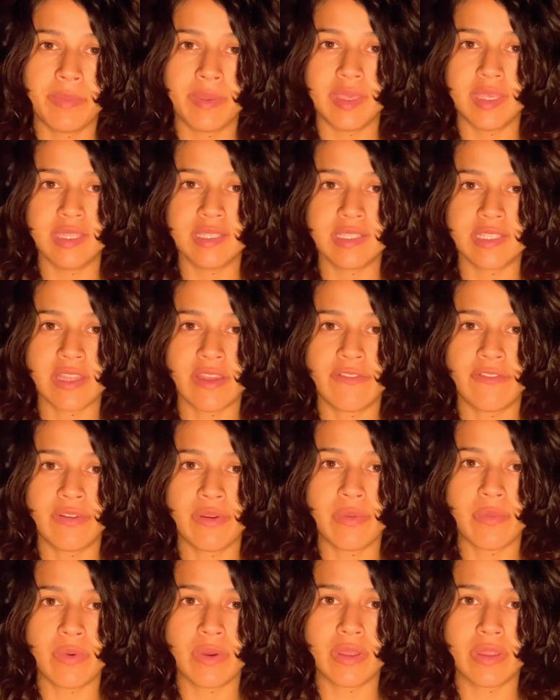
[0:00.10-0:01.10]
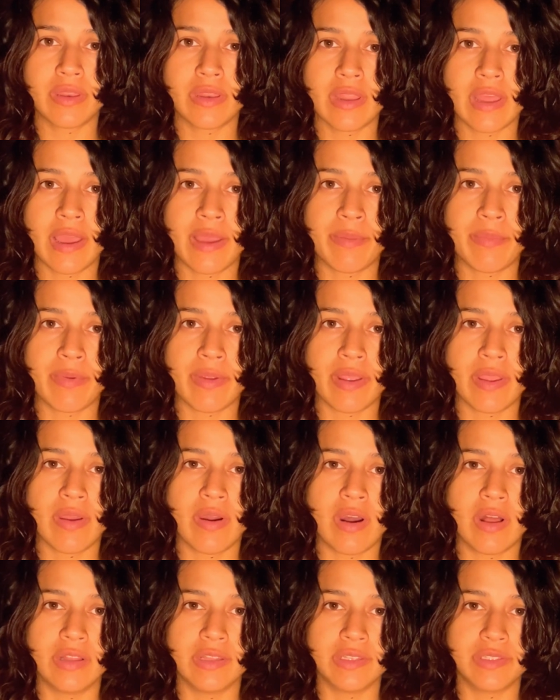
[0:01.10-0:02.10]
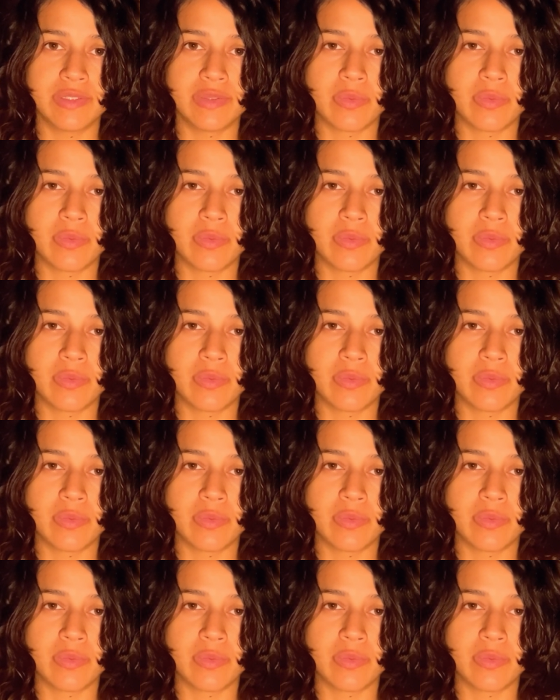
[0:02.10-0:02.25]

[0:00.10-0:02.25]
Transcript: Peace, everyone. I pray all is